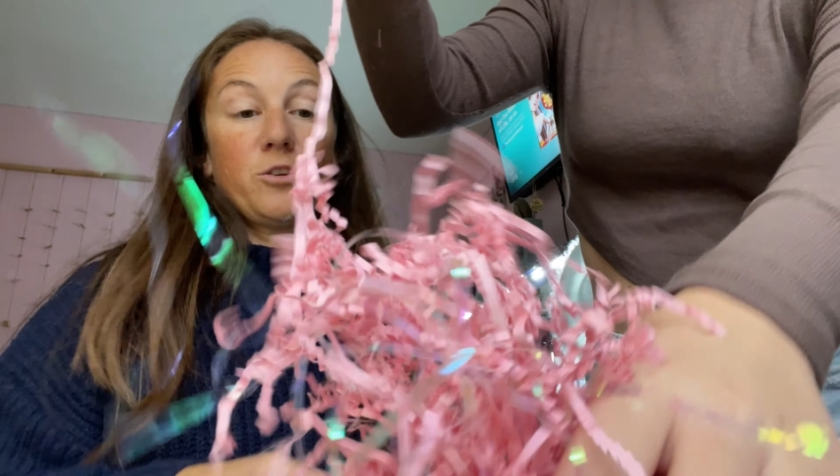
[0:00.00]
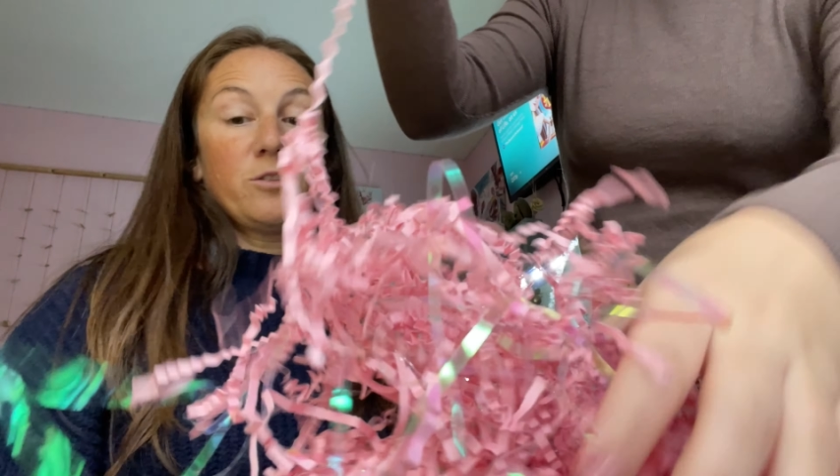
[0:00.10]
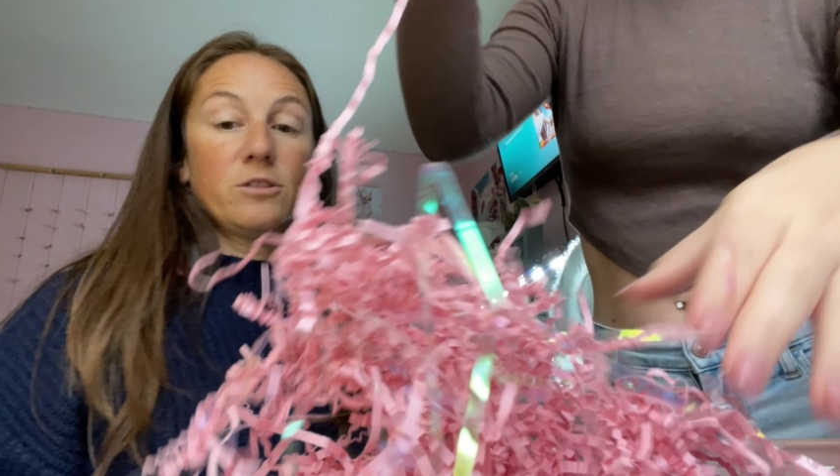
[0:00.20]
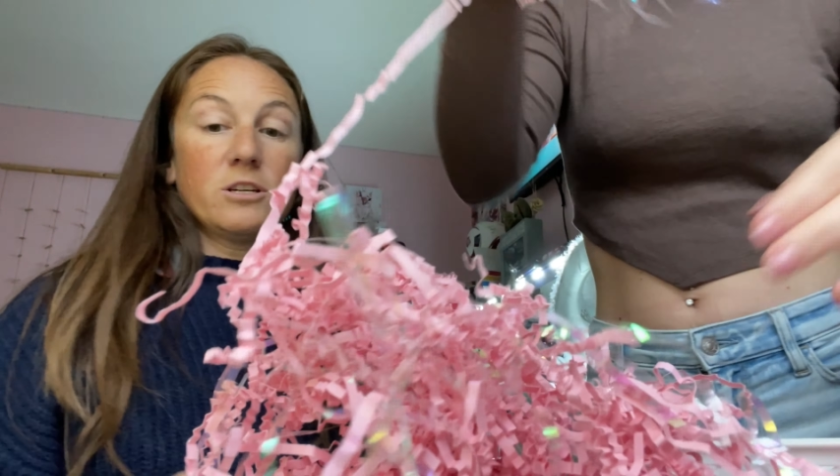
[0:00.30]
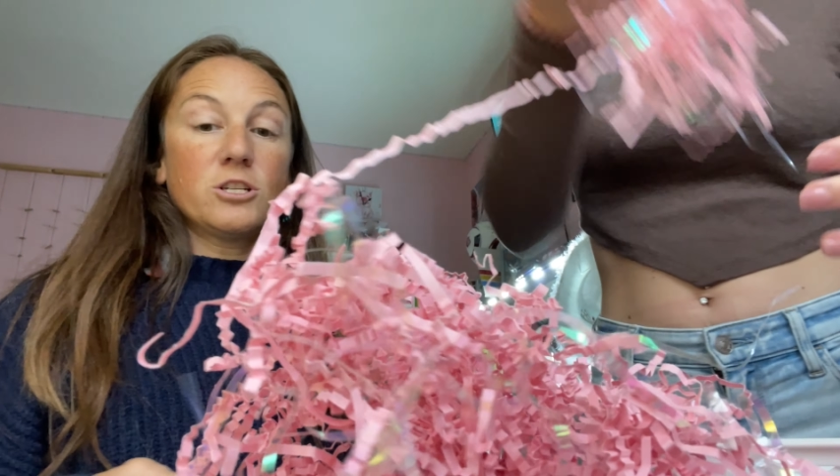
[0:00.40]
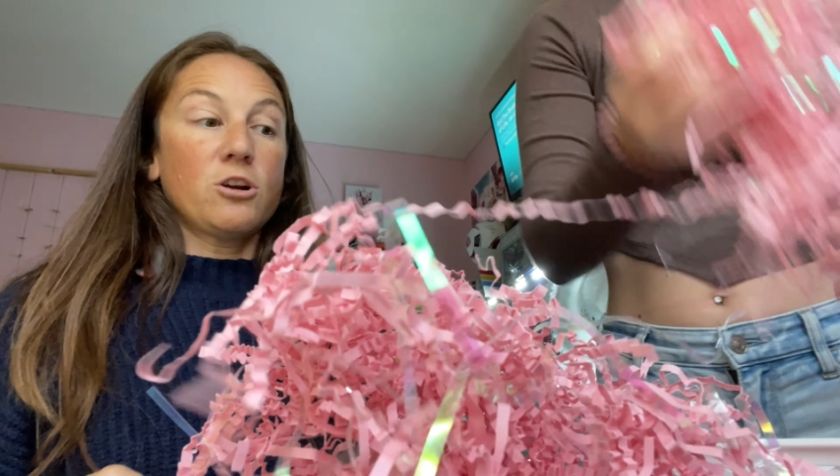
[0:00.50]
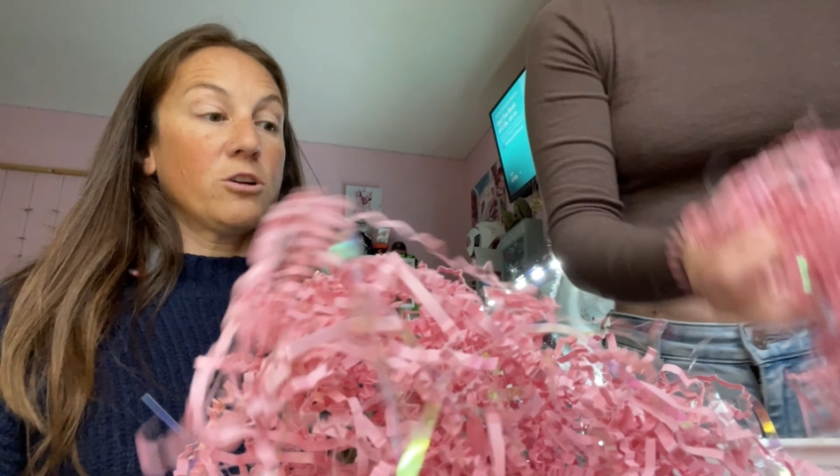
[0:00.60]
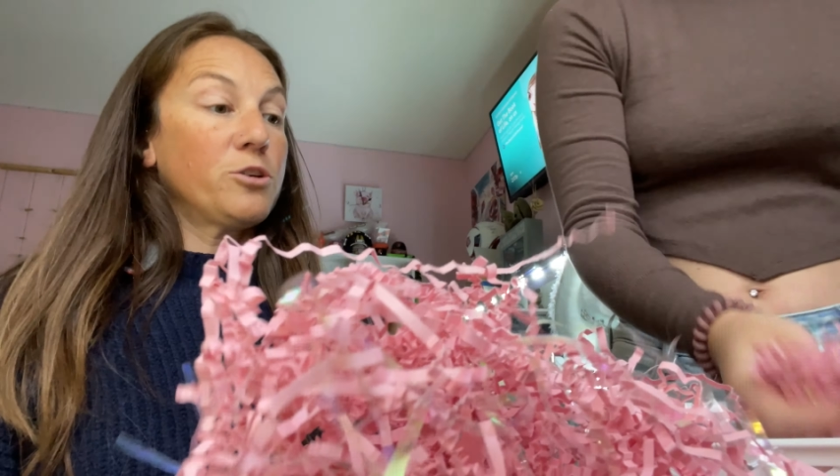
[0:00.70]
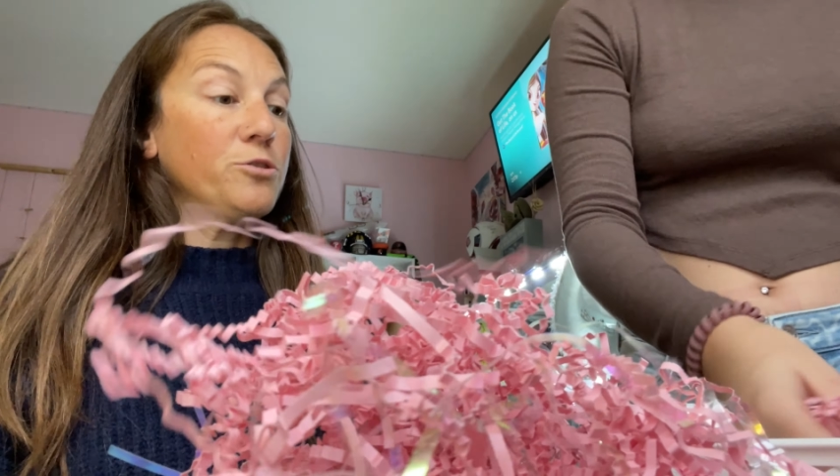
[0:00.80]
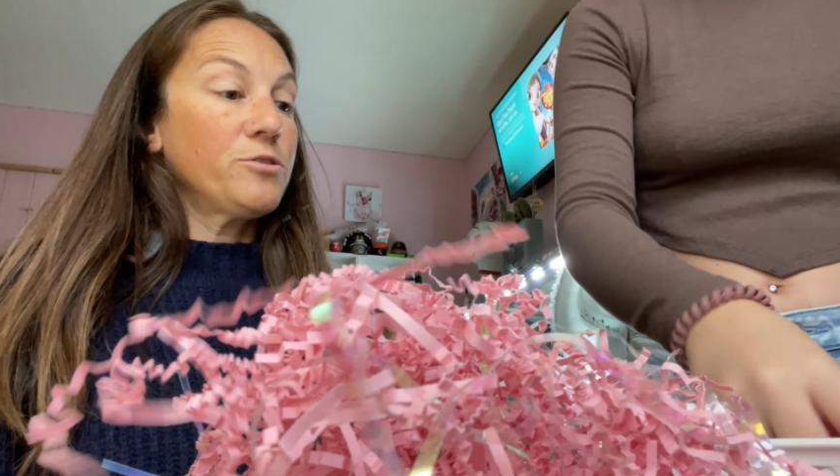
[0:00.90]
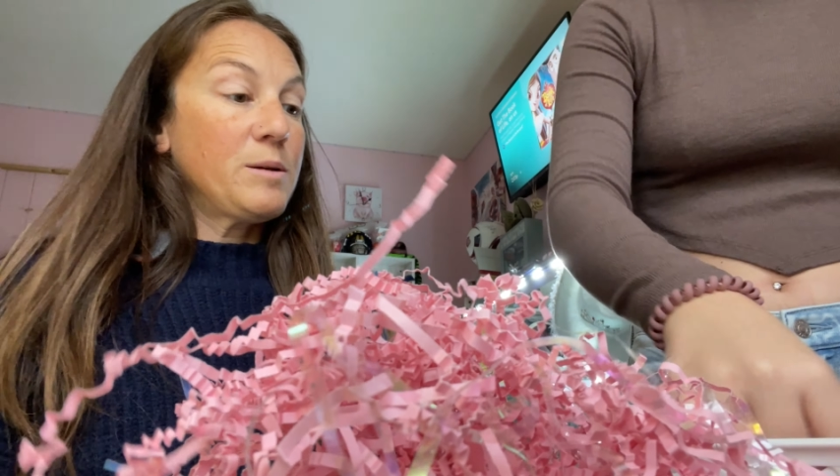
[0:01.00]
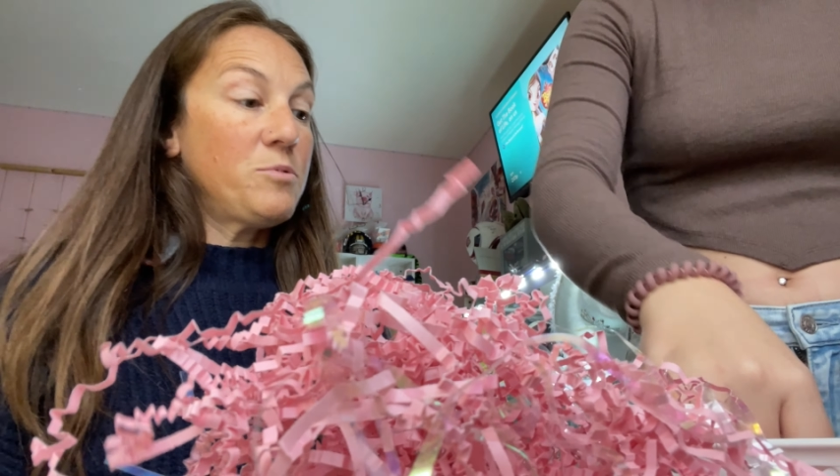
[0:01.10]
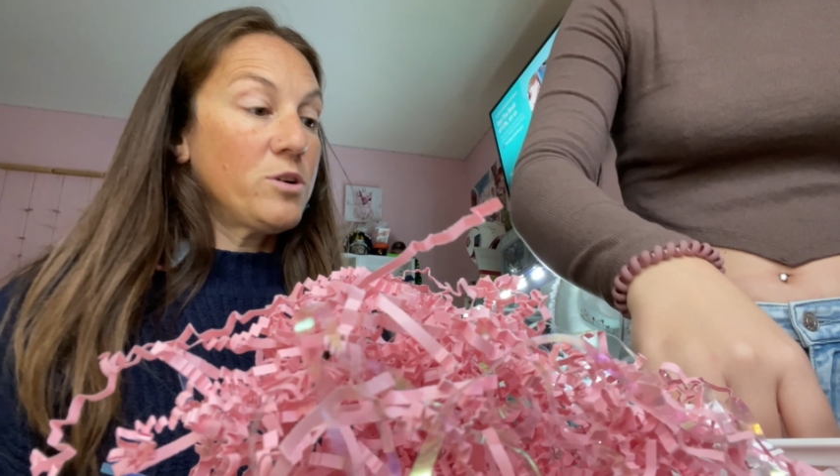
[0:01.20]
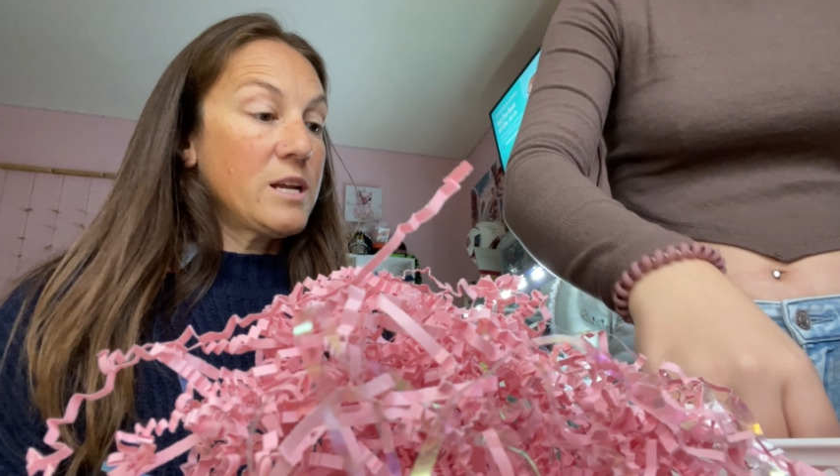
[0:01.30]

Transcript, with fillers: charcuterie board